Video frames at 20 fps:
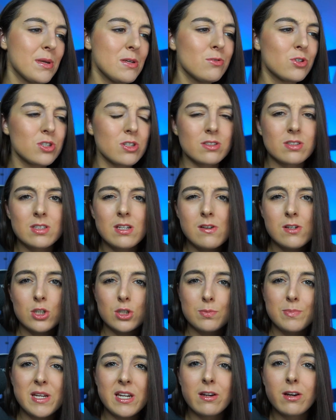He was
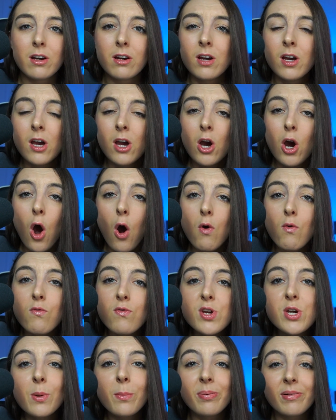just being a
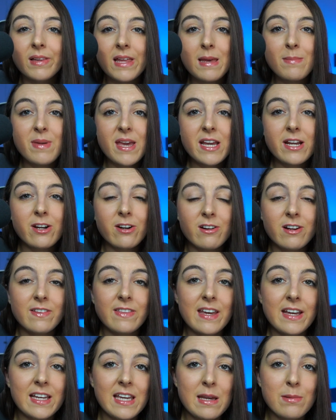real playmaker in
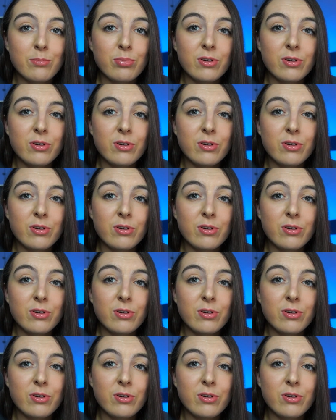that game.